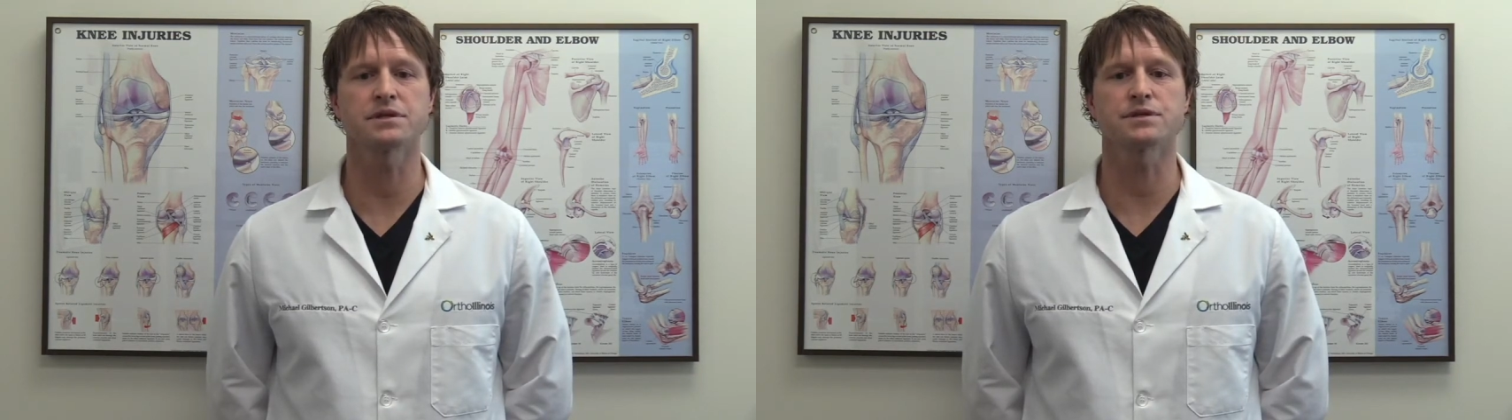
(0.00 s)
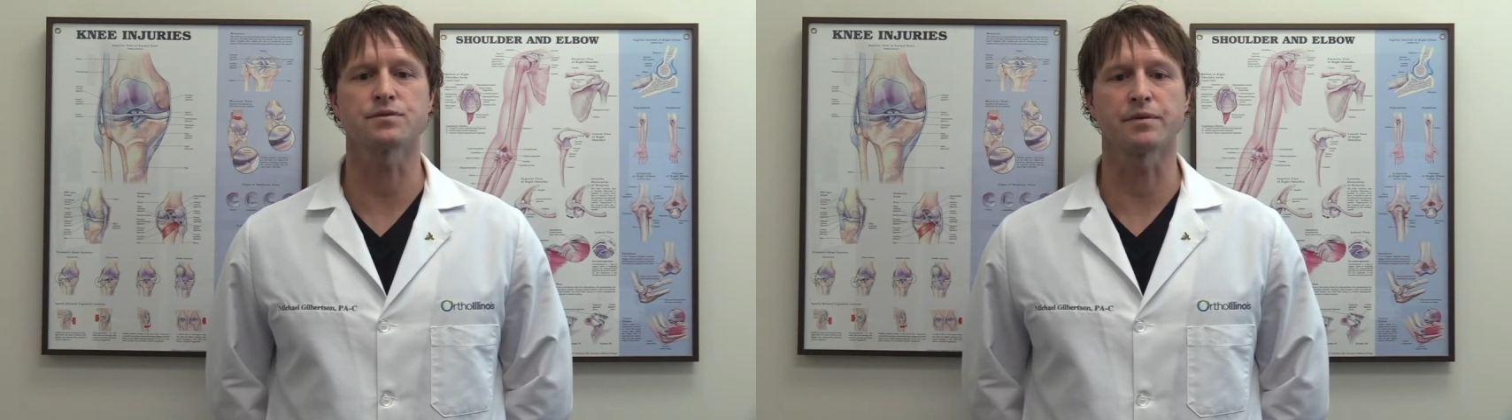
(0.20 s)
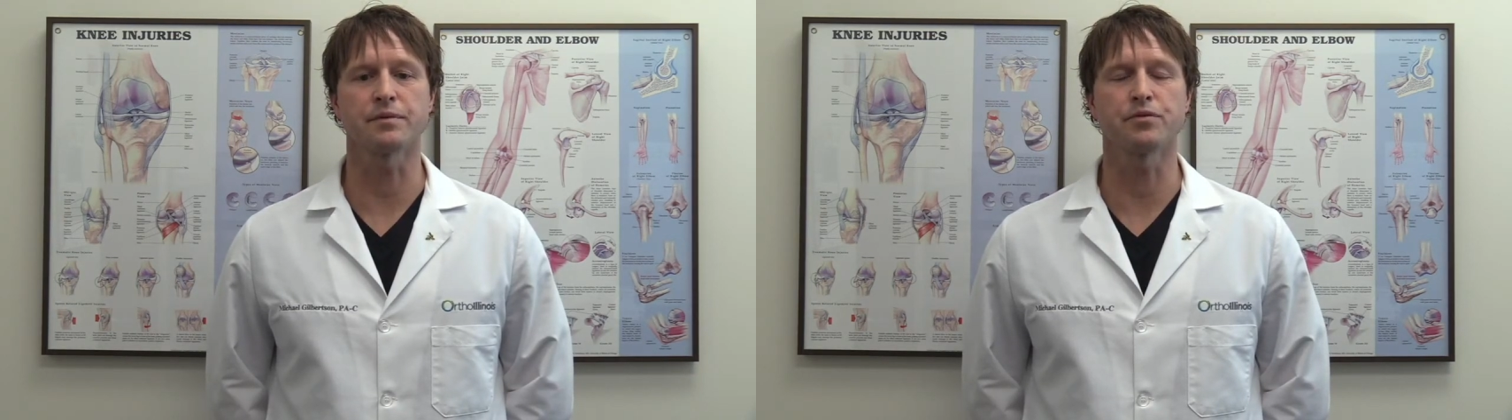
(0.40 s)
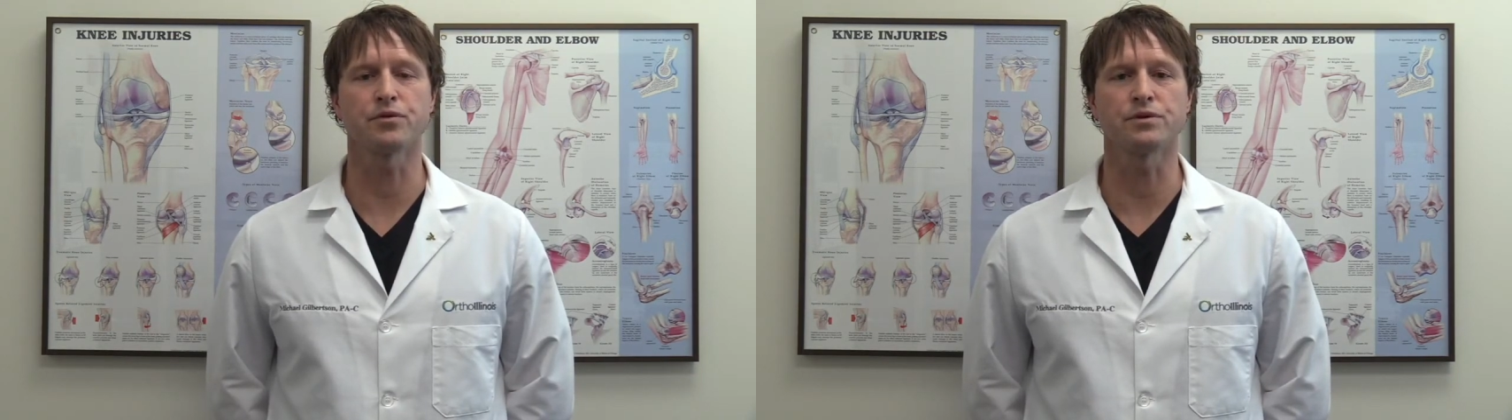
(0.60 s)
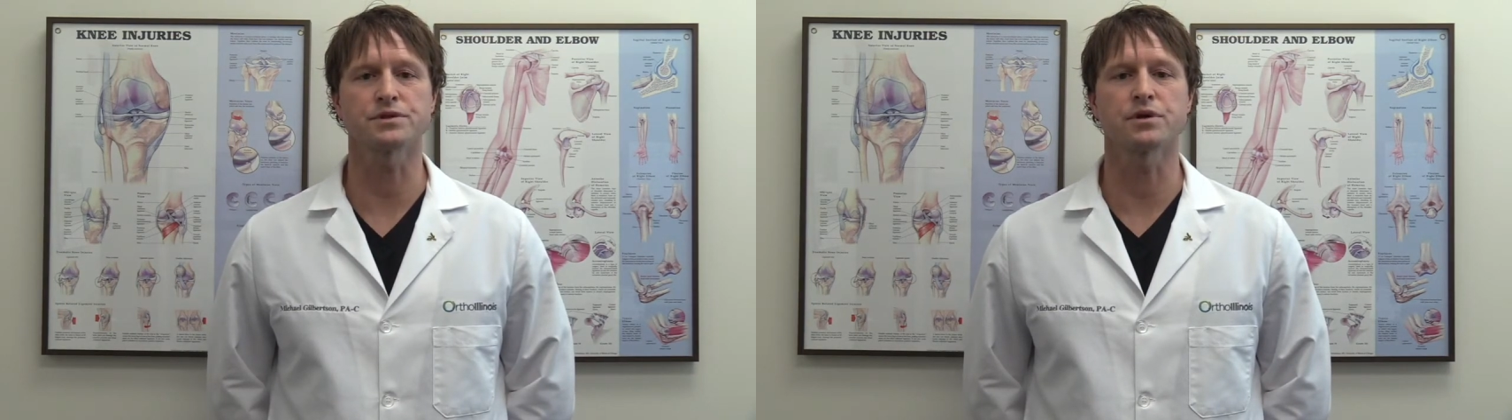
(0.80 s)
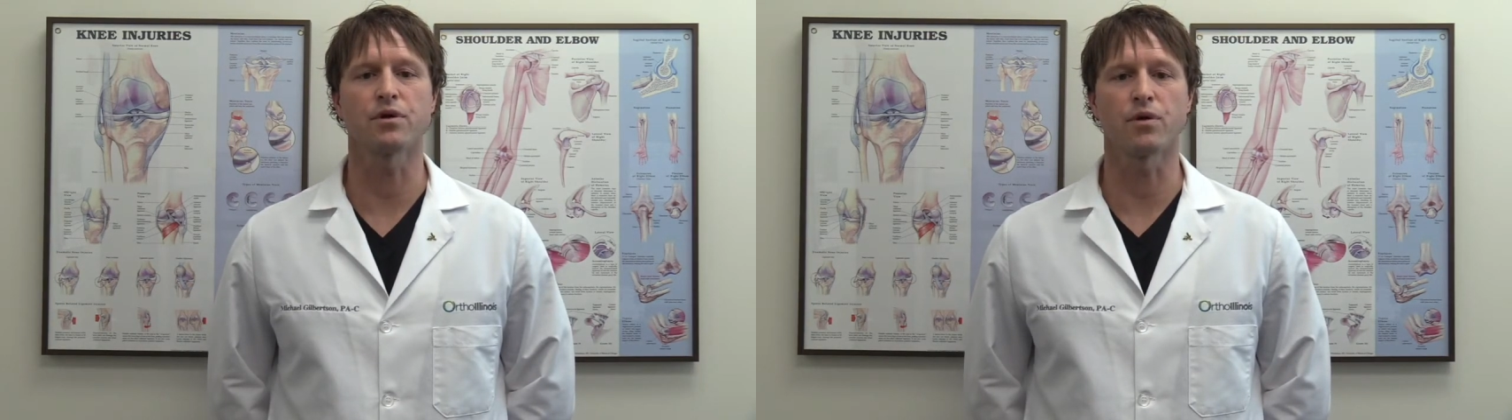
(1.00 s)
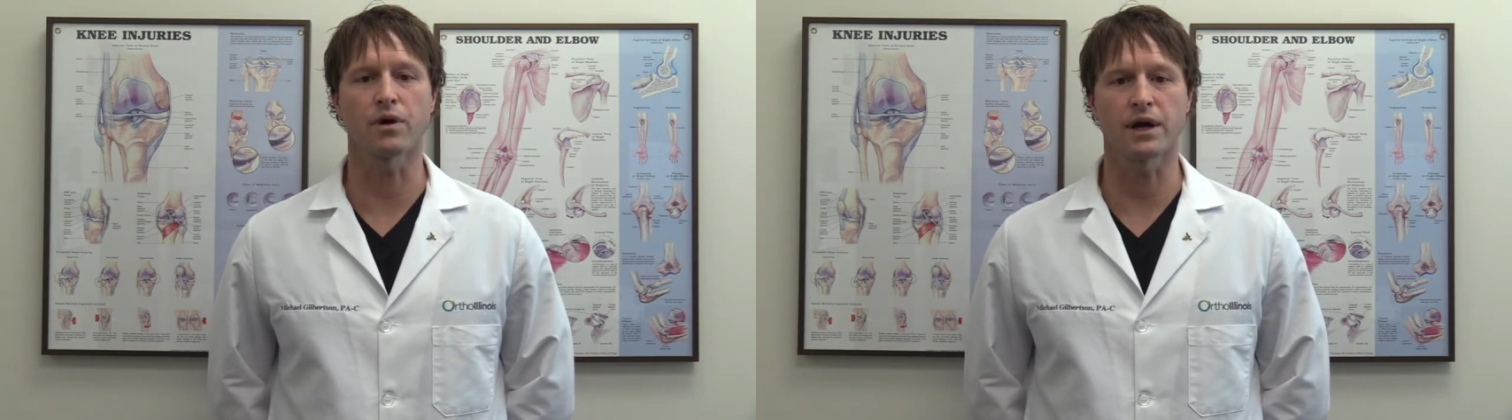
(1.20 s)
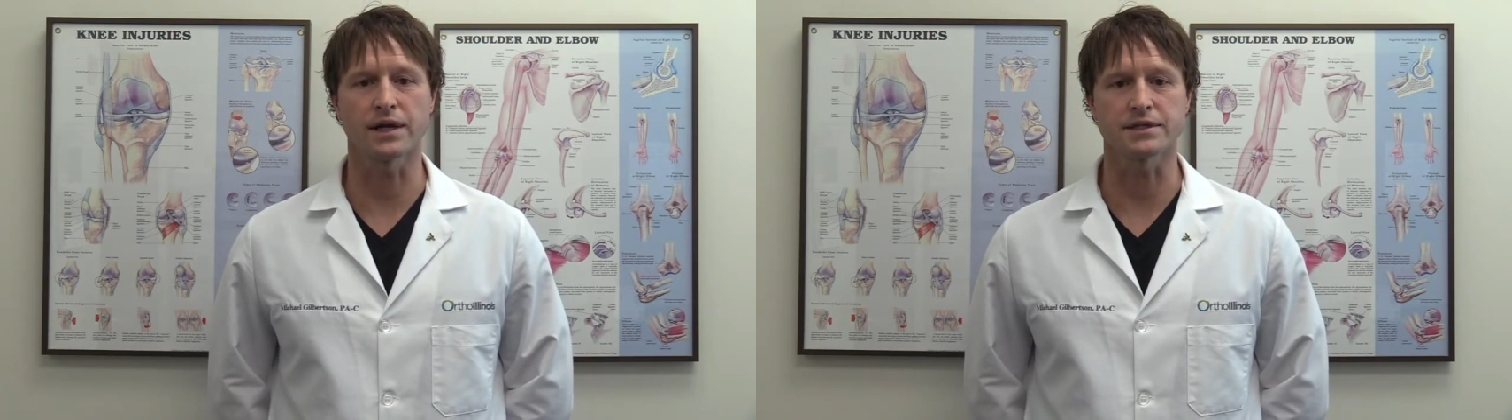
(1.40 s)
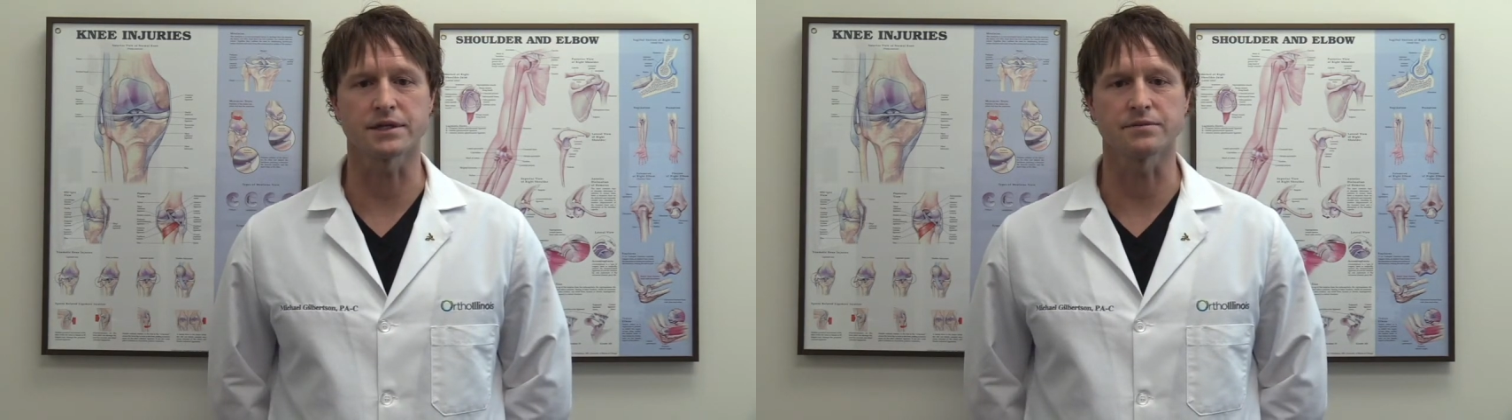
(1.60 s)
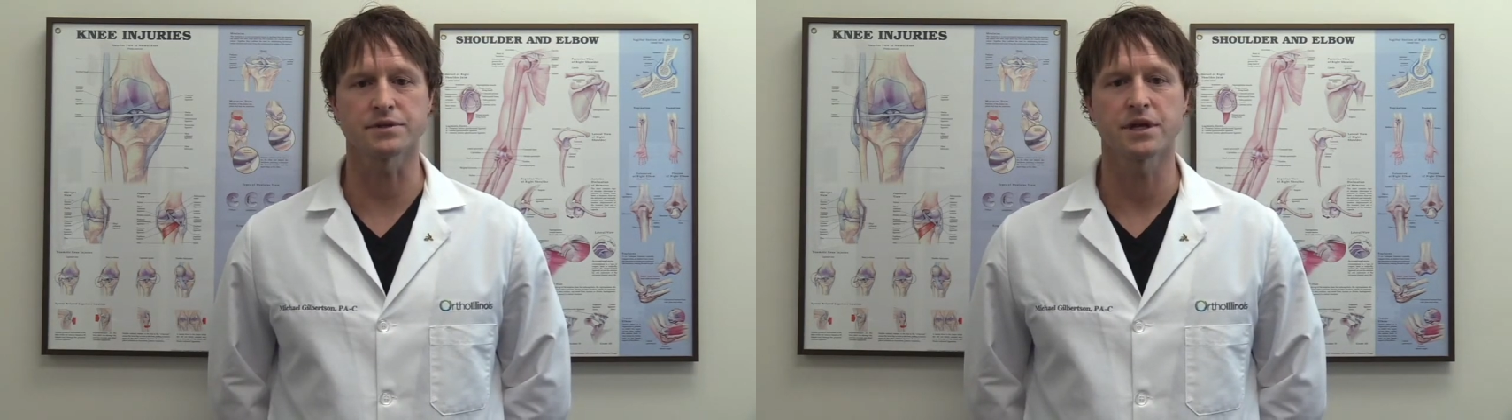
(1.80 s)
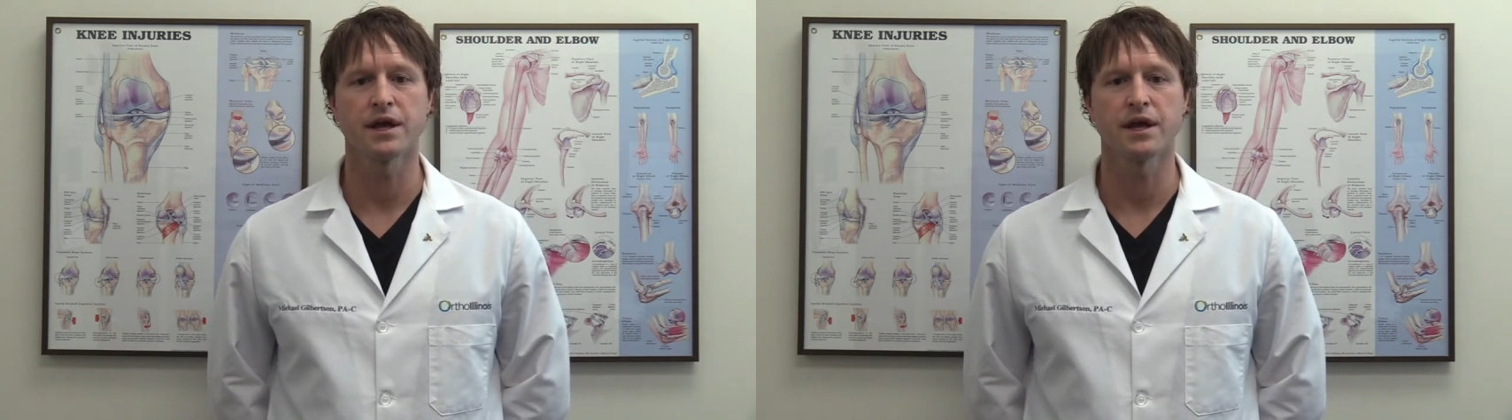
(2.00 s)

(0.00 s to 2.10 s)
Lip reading: swimming pools, or hot tubs.